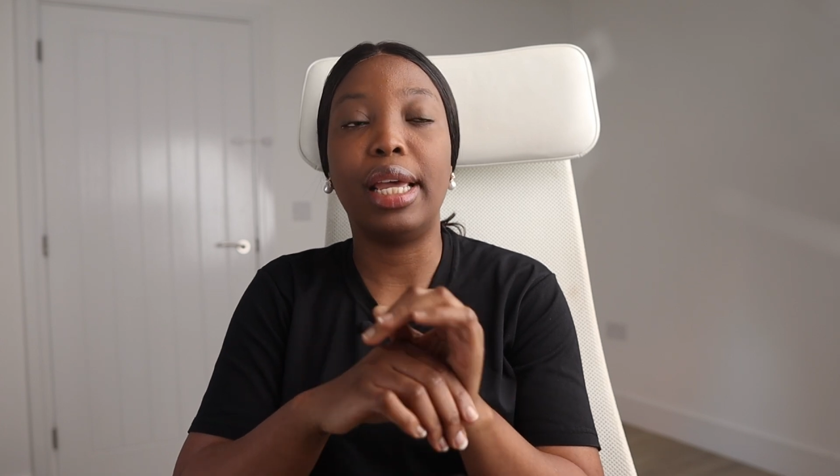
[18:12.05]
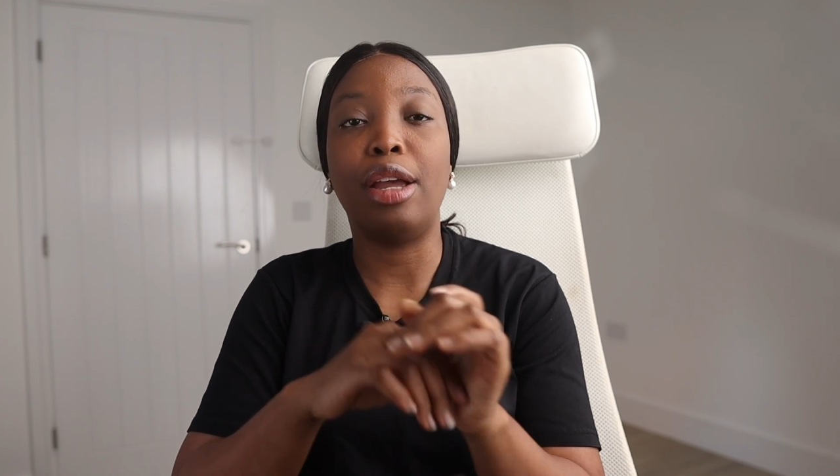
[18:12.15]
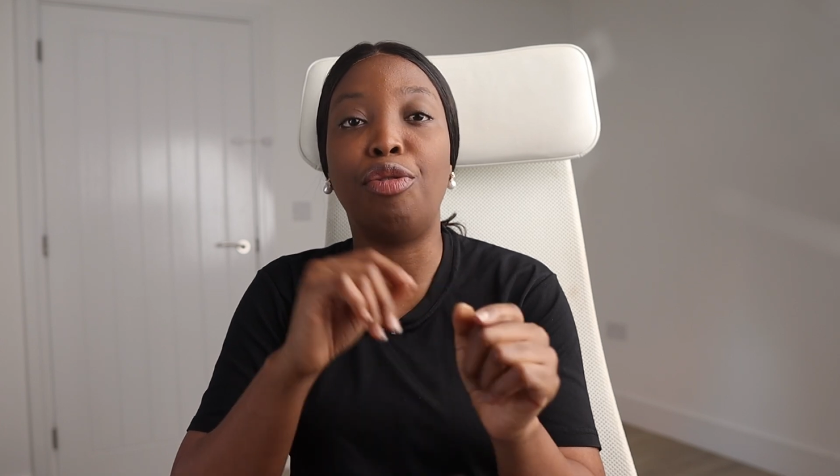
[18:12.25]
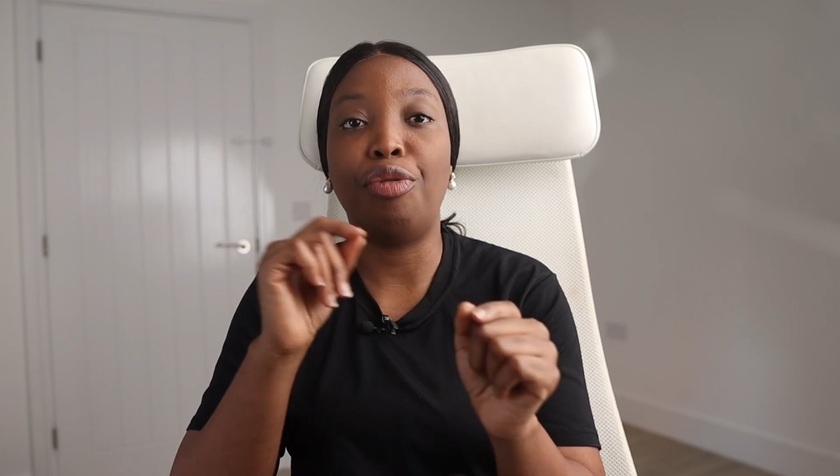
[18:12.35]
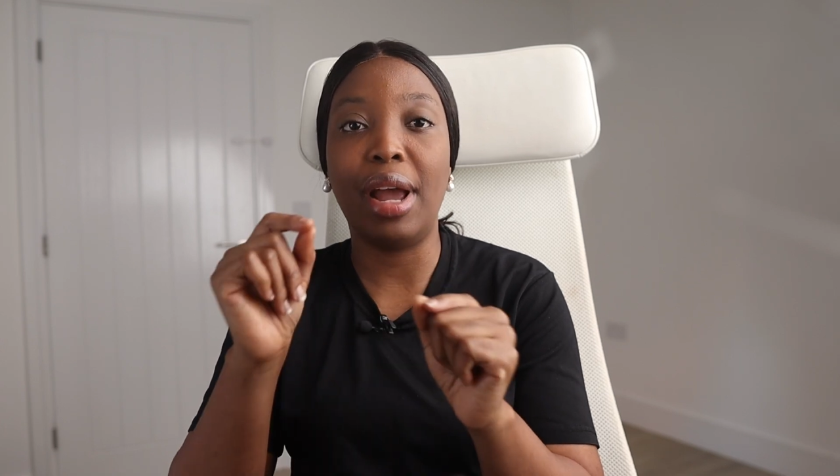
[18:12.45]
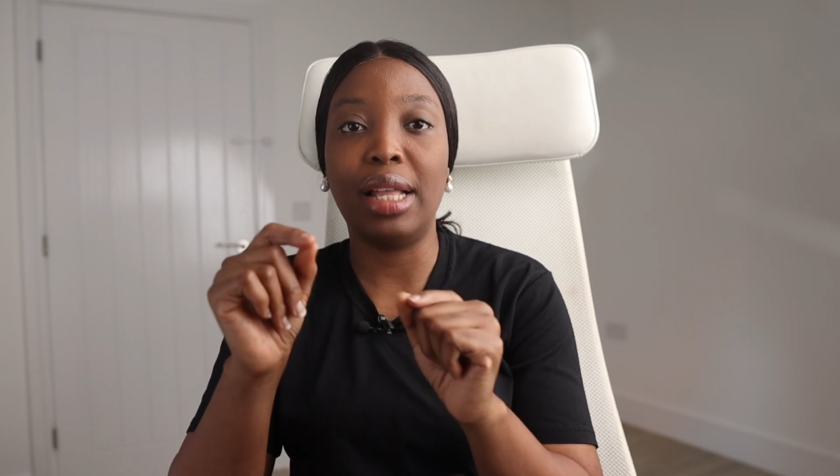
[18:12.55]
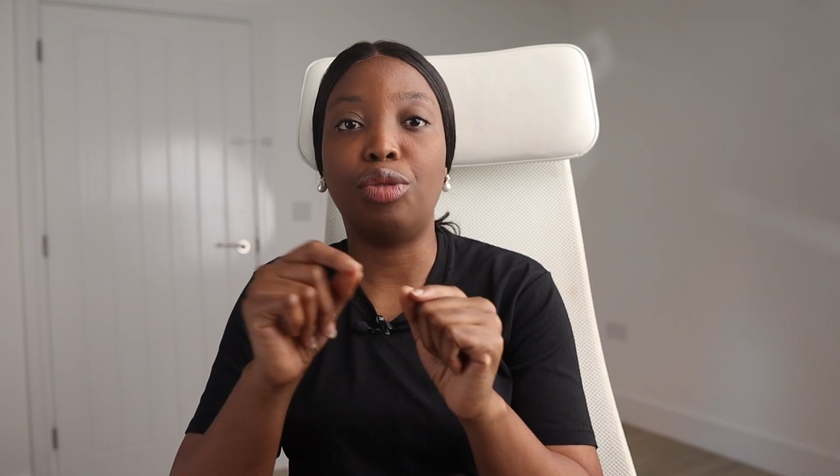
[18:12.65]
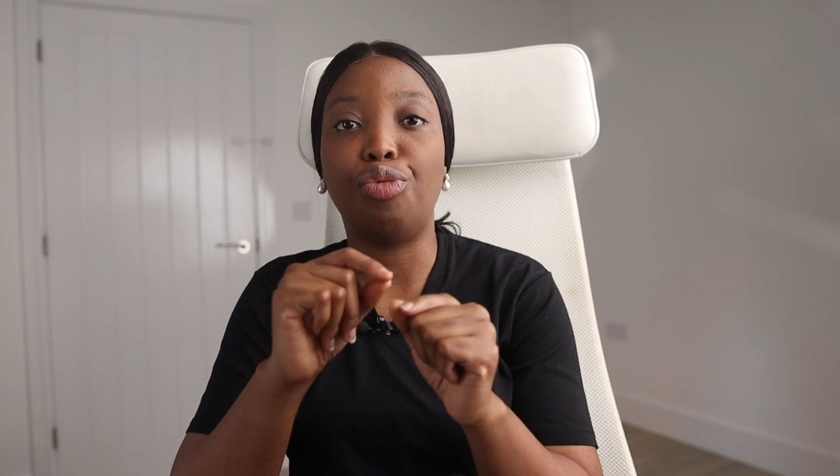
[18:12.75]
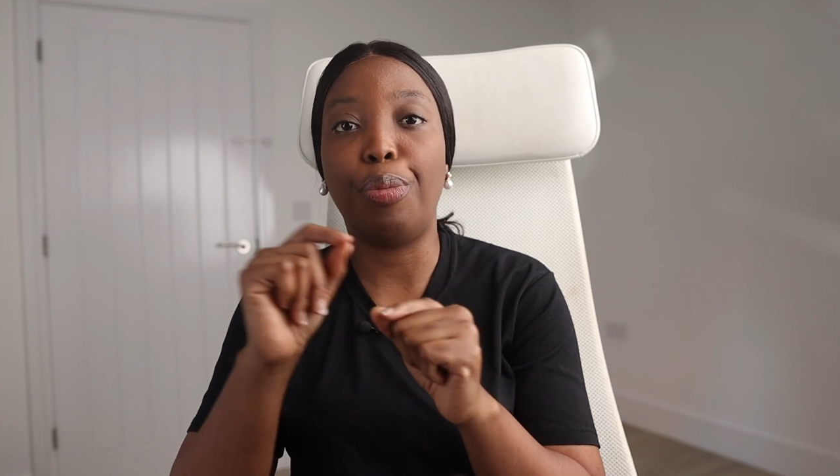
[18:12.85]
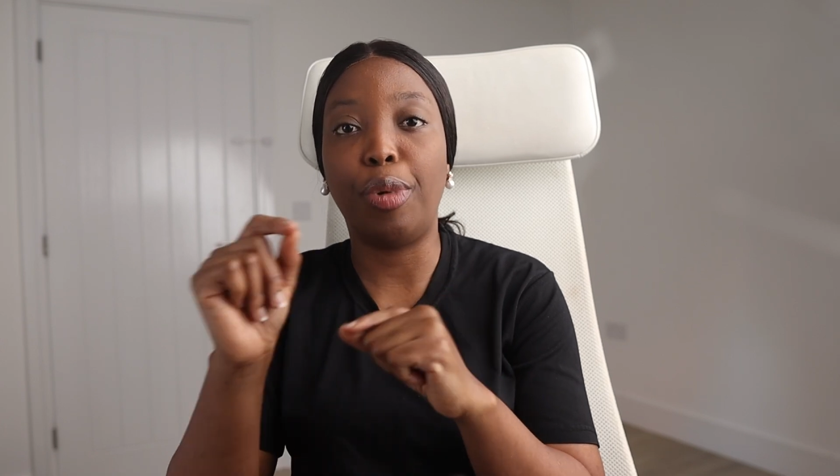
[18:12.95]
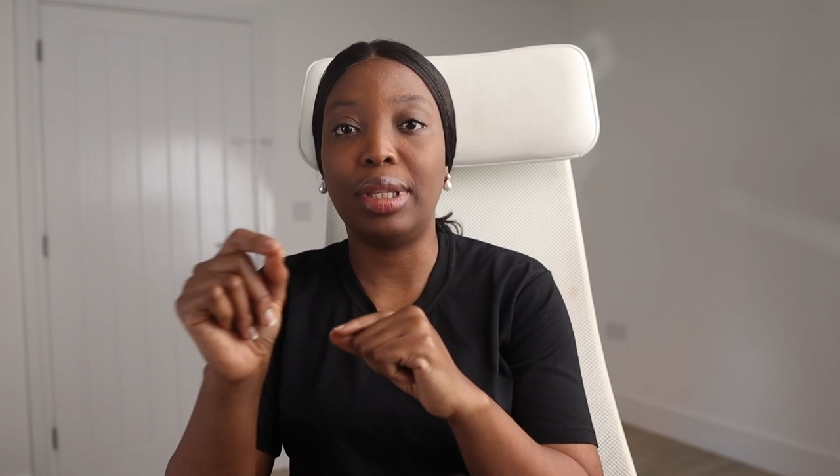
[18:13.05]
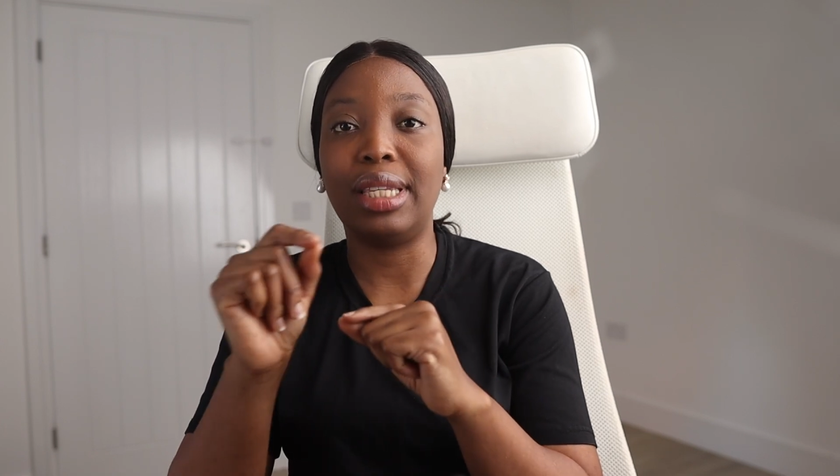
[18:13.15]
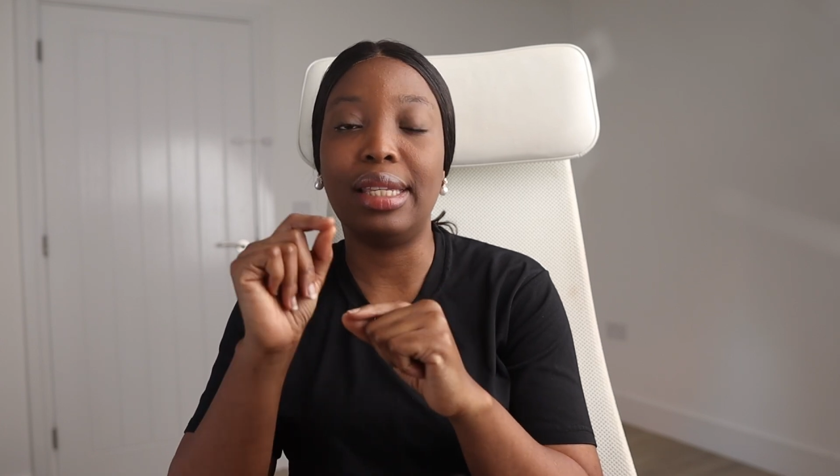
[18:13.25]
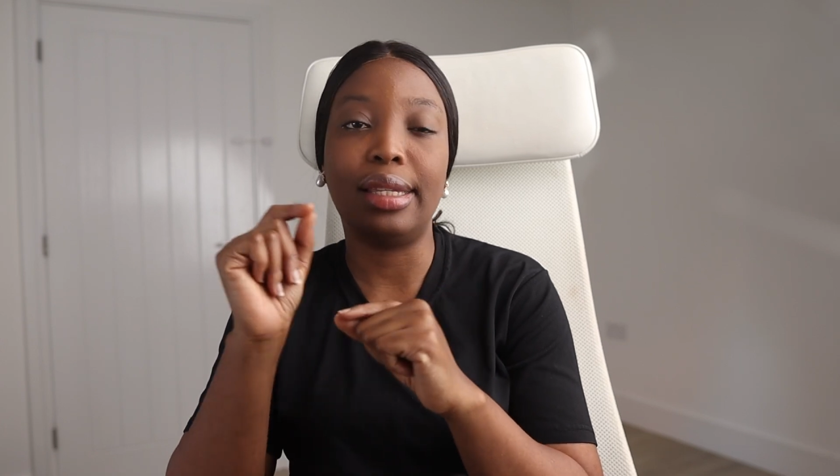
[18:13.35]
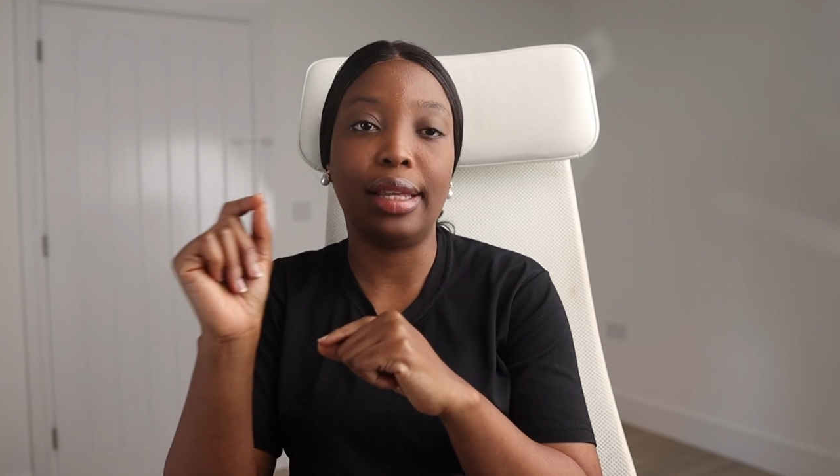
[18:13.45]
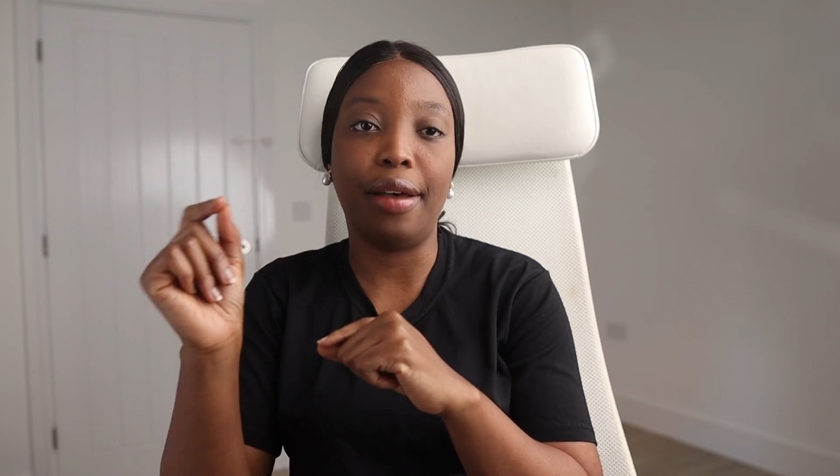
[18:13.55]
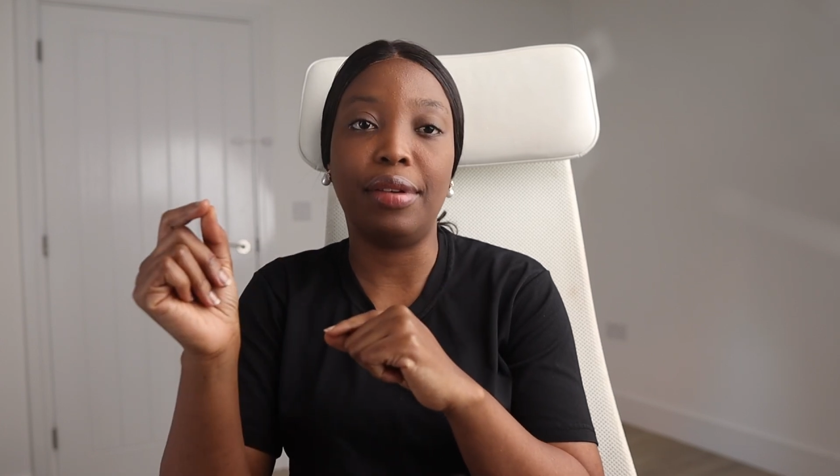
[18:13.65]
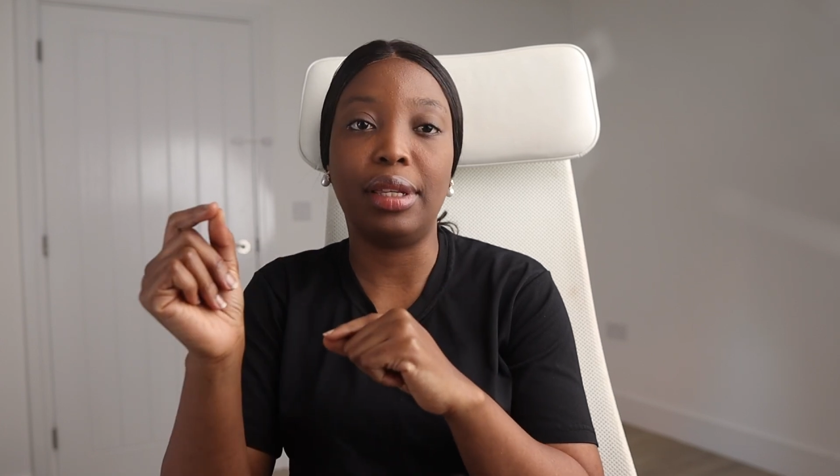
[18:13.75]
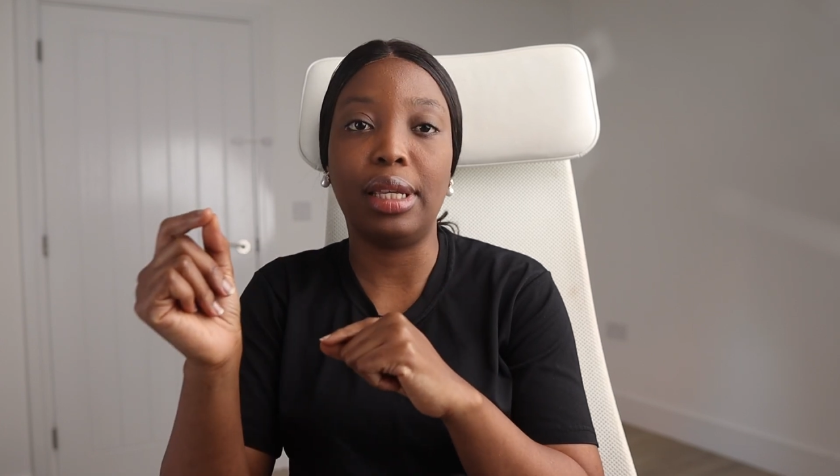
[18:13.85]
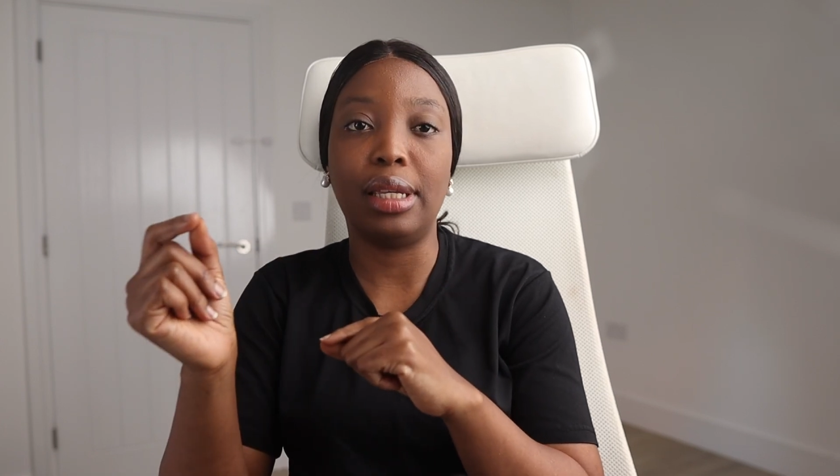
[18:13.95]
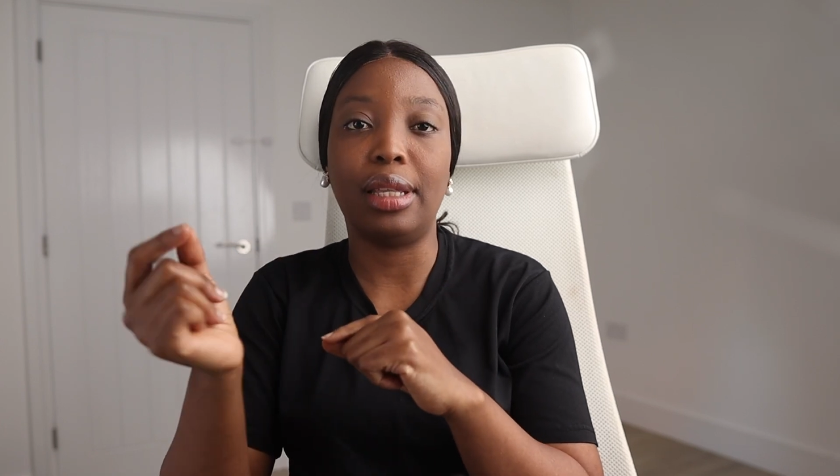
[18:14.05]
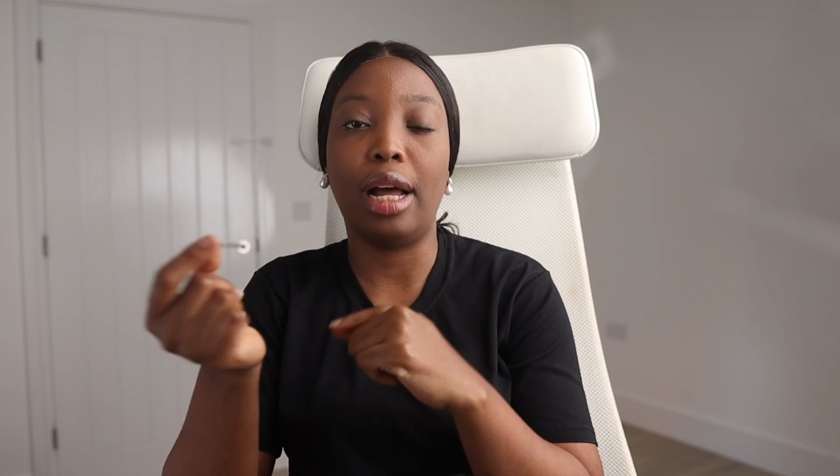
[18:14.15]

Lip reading: a rent reporting services